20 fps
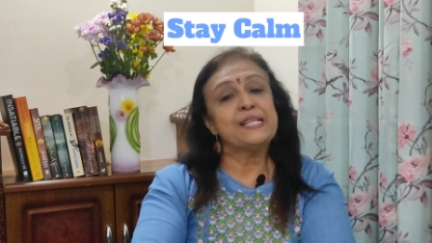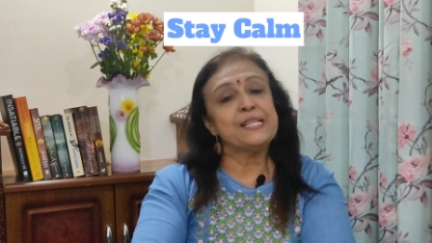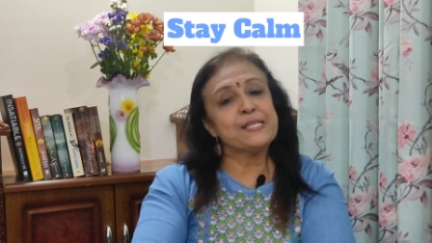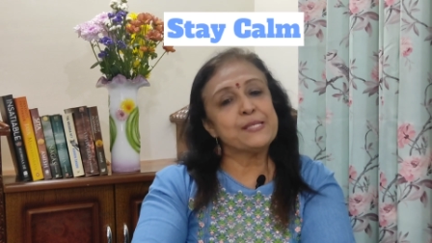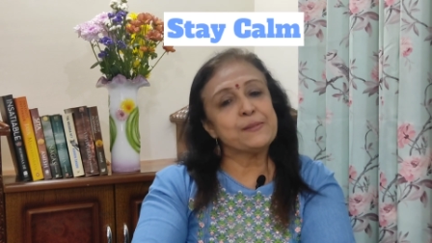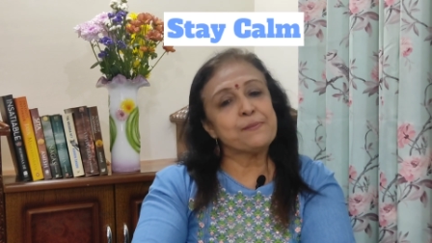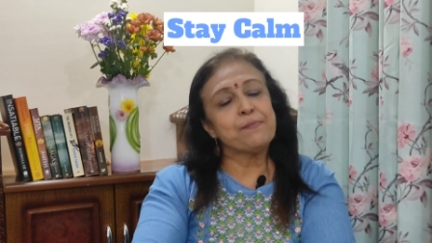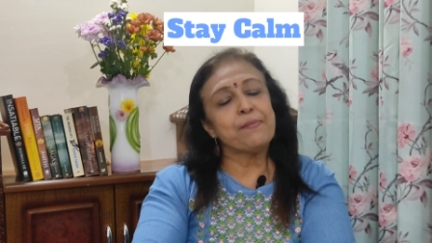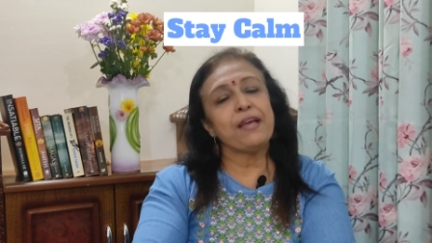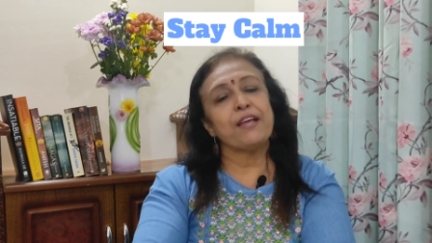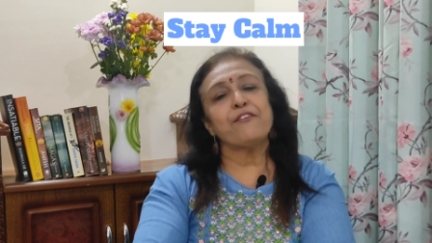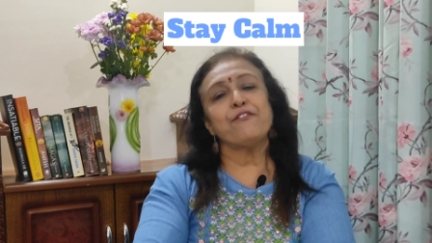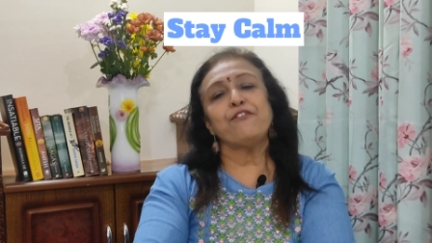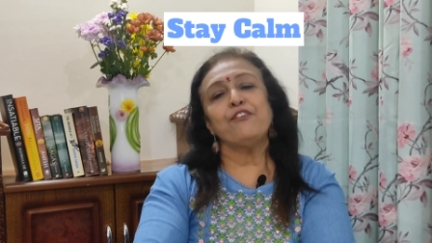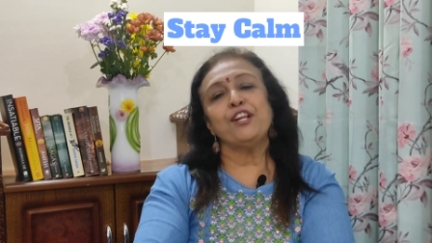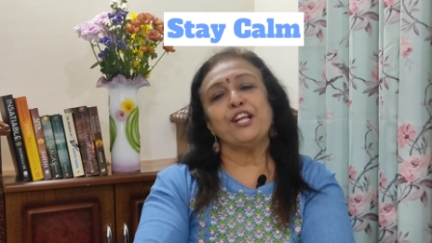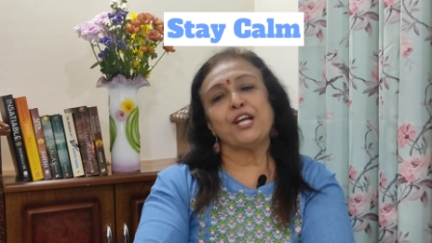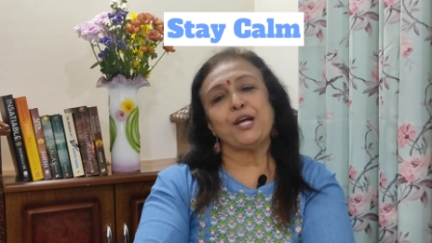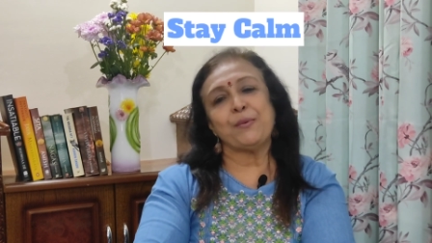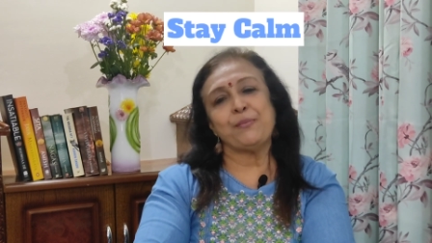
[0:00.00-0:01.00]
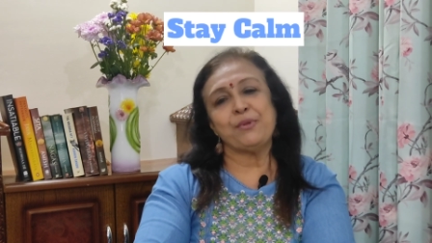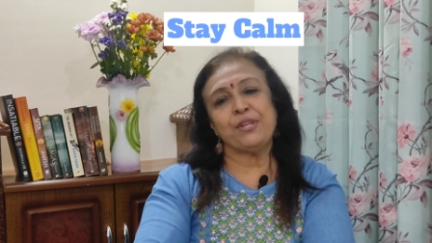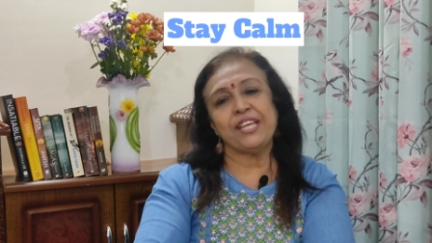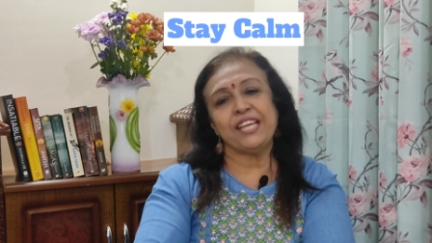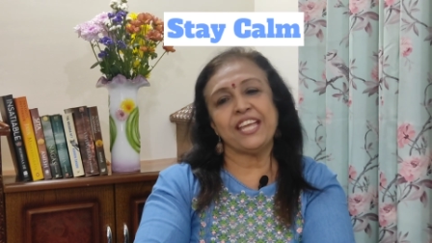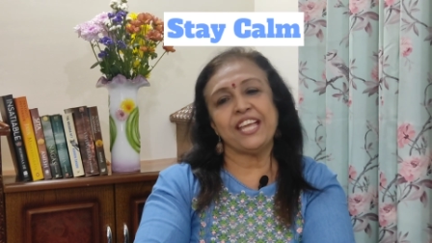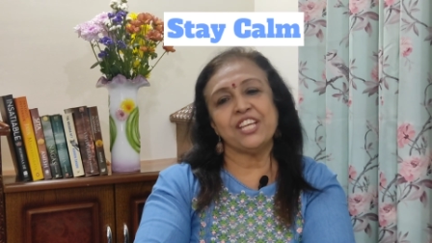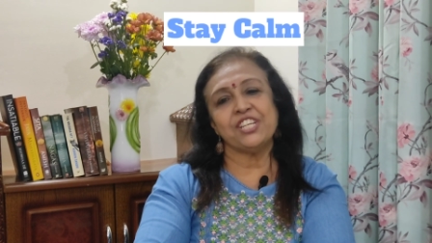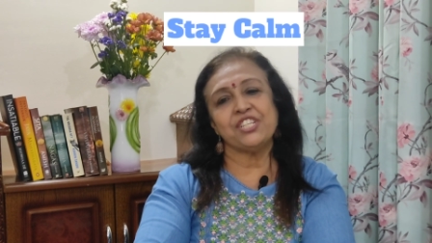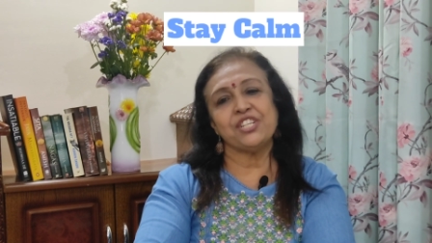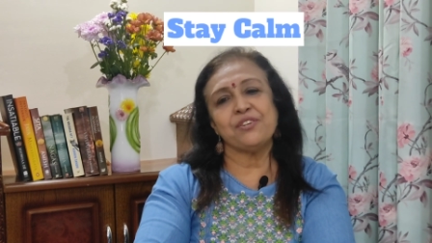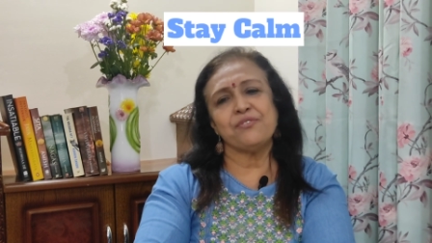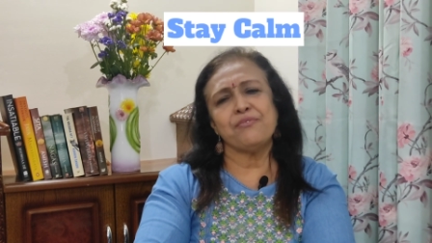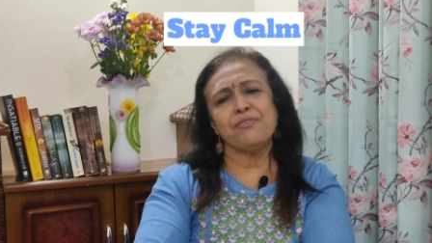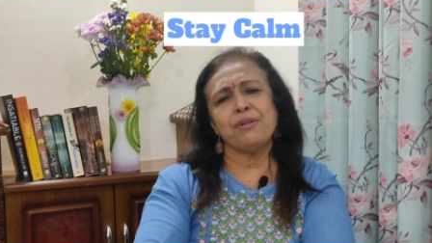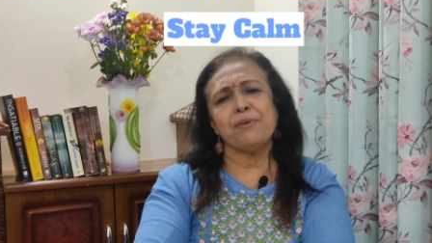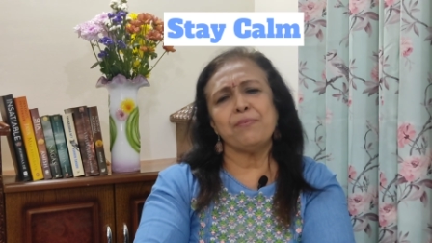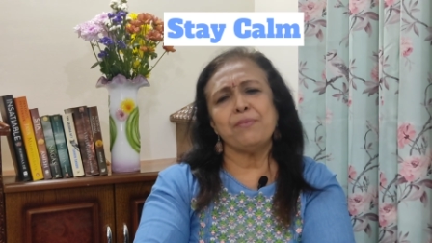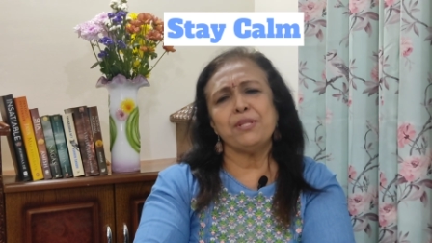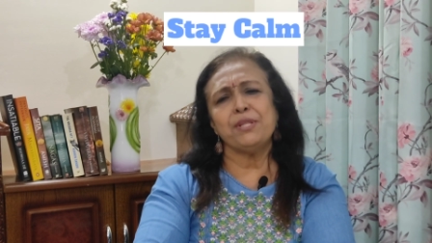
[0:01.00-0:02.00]
Respectful communication
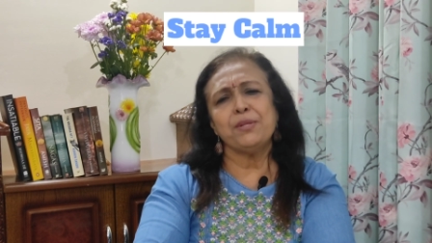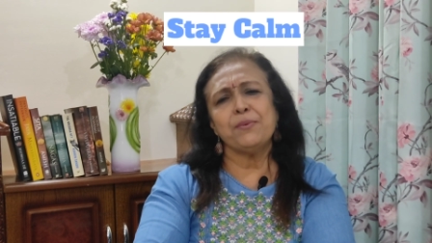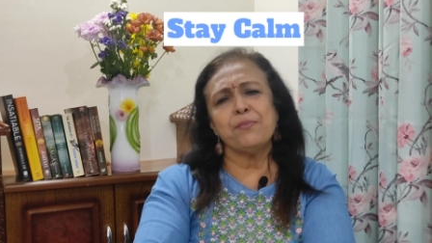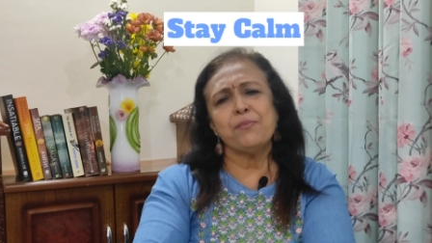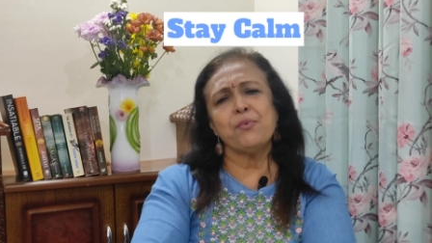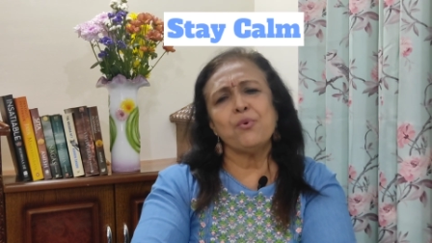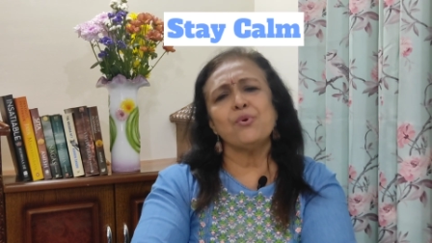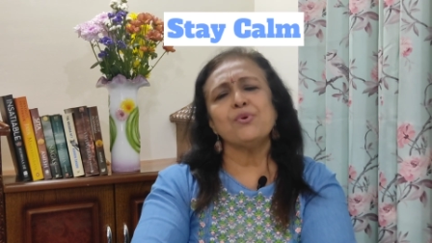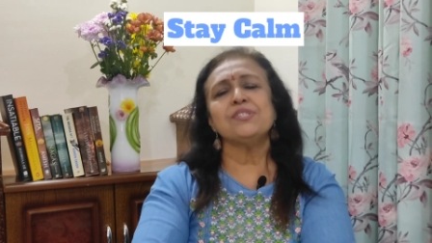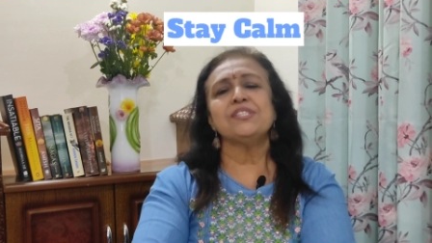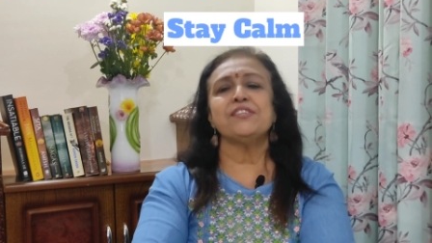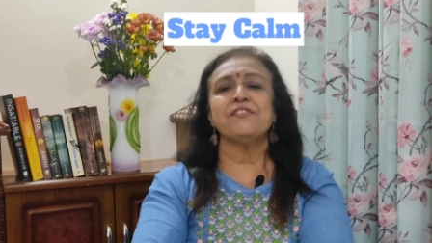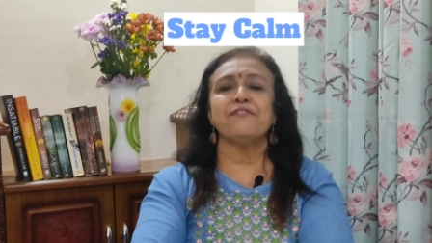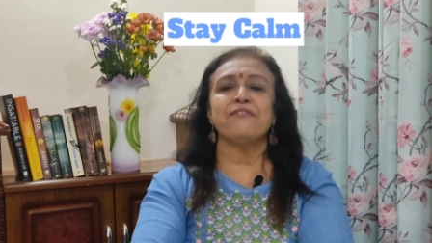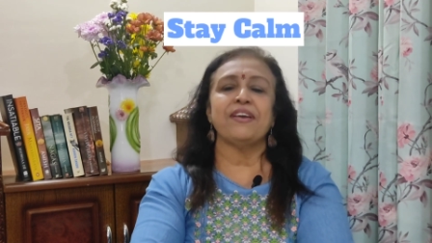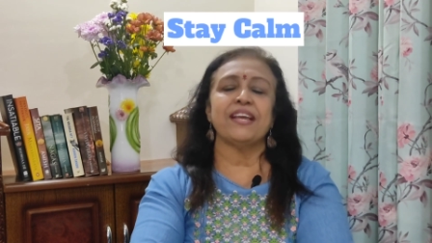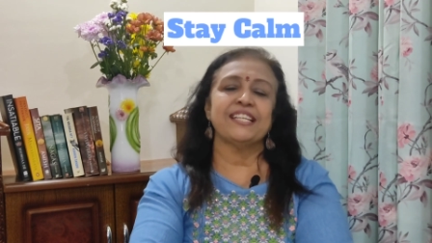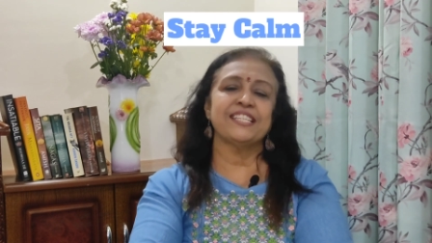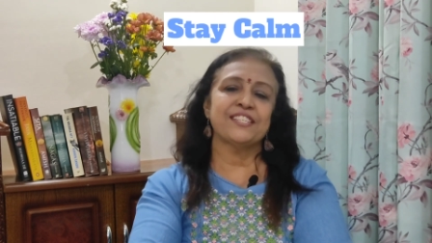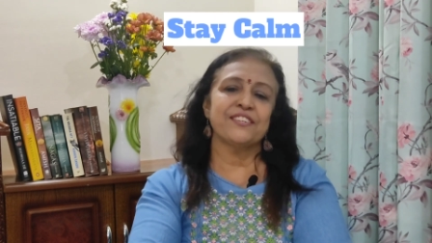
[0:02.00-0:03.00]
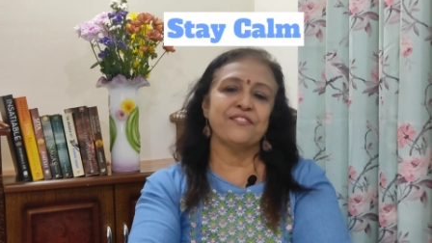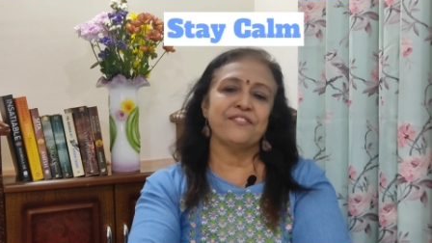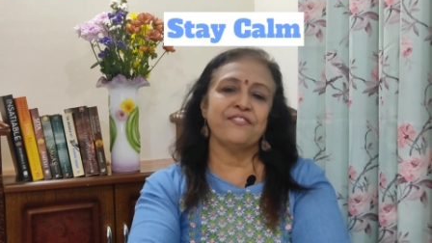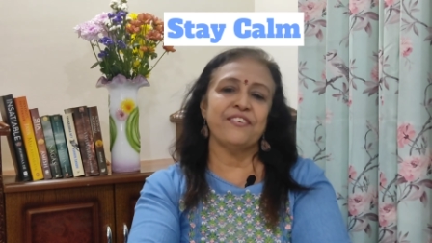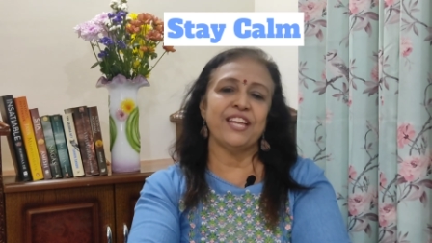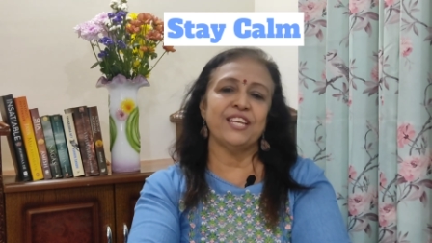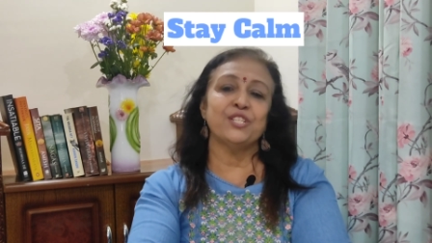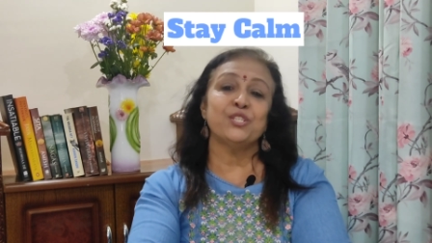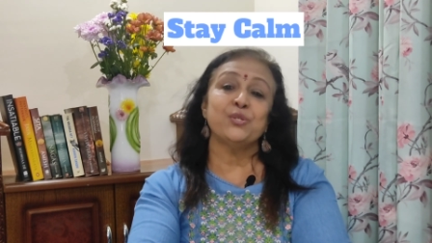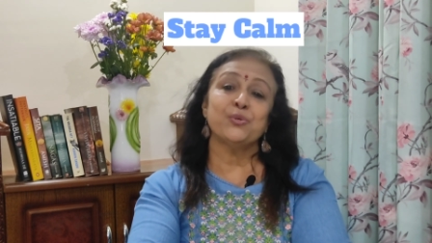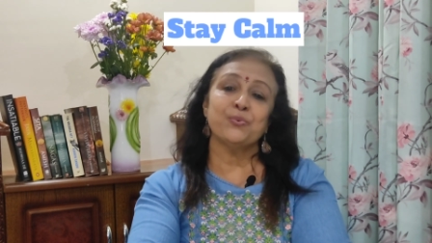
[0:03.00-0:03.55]
will be the most effective way